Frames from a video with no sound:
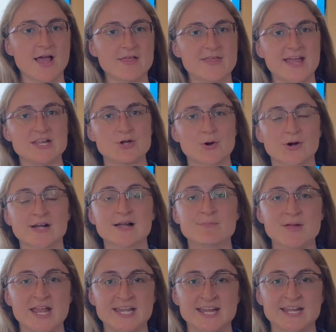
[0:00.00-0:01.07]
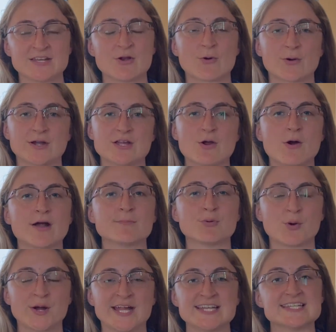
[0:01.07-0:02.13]
that your opinion or your
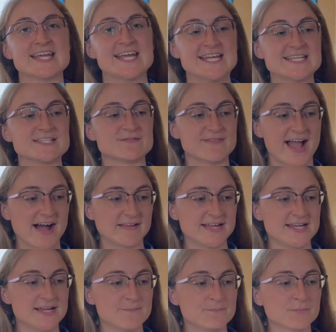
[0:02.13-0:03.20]
point is valid.